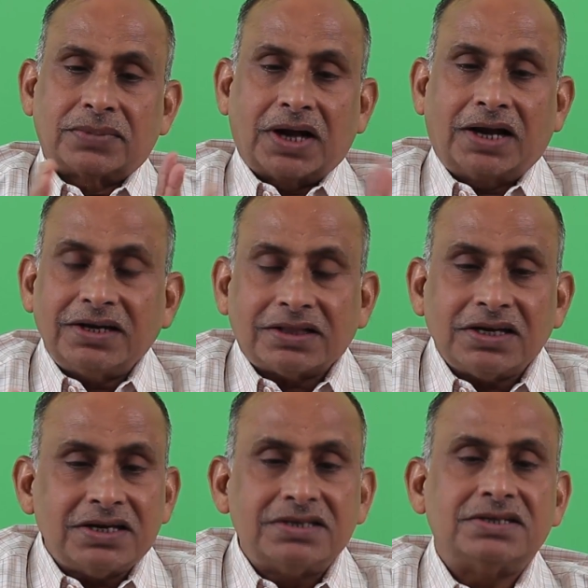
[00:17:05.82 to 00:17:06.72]
And
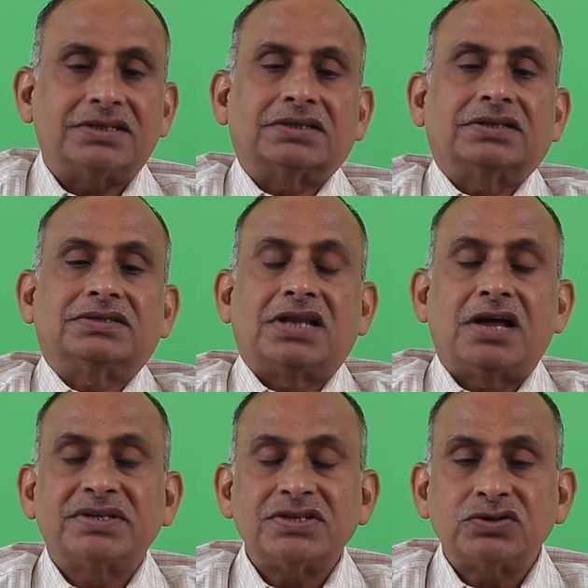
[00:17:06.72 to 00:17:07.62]
nothing is hidden. The
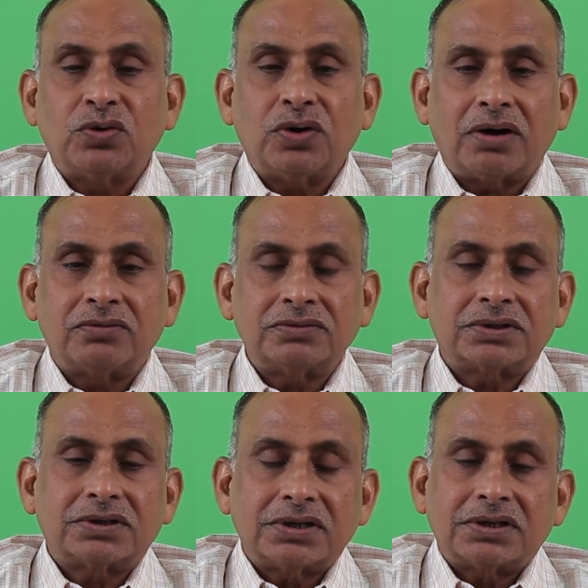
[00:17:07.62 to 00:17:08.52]
syllabus is over.
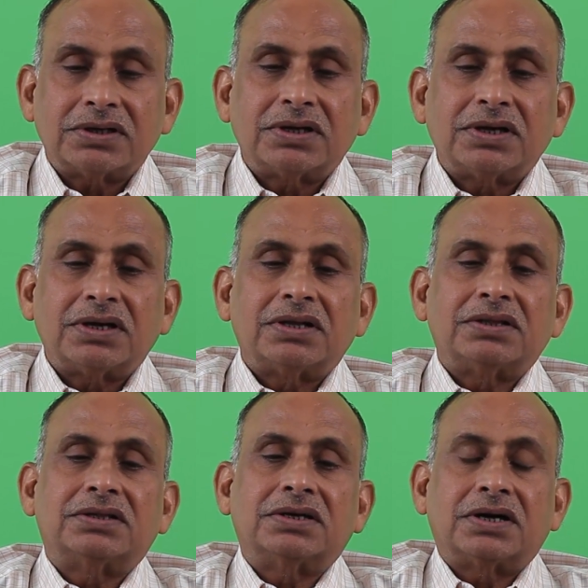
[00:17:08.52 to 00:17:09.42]

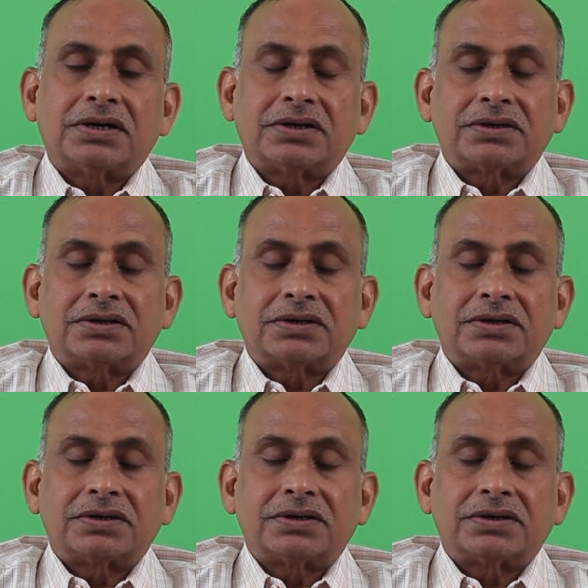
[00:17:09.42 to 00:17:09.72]
The